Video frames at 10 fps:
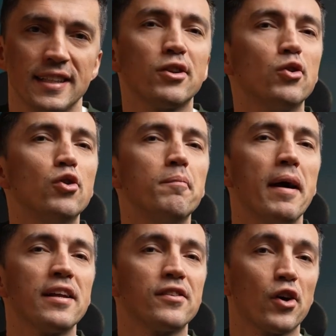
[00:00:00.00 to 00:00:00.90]
Two
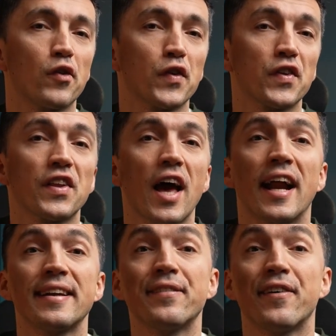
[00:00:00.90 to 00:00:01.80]
main services
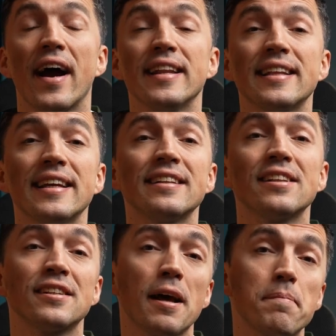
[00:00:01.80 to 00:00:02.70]
are divided
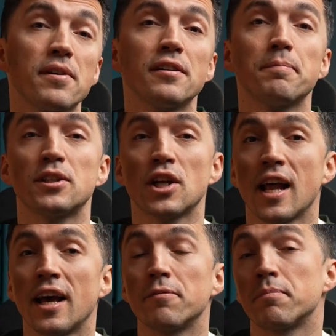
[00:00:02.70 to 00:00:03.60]
into separate
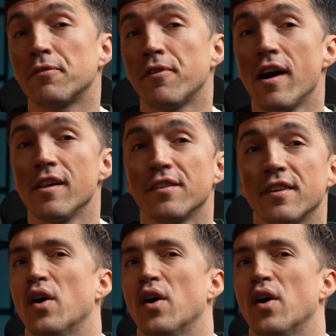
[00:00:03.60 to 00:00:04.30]
specialized profiles.